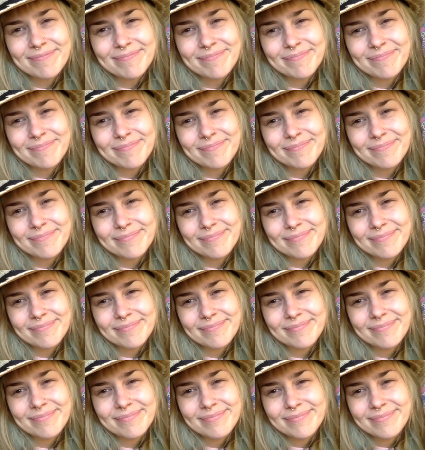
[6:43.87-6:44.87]

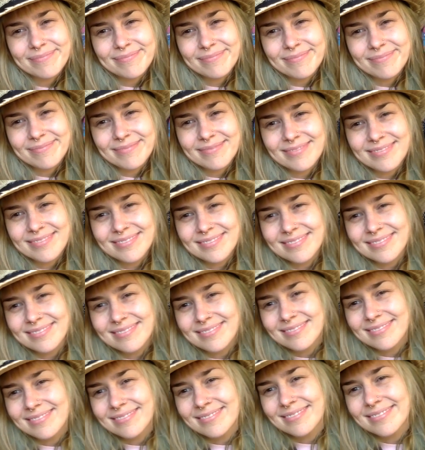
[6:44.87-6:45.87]

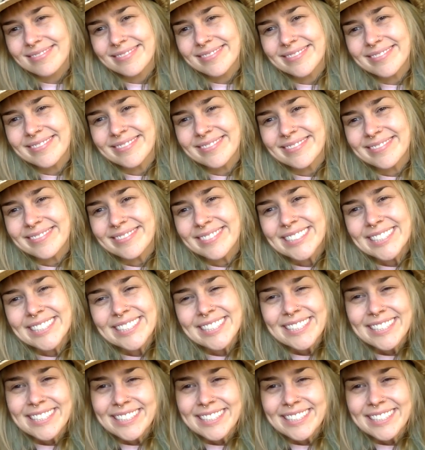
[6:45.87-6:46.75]
No one is speaking in this clip.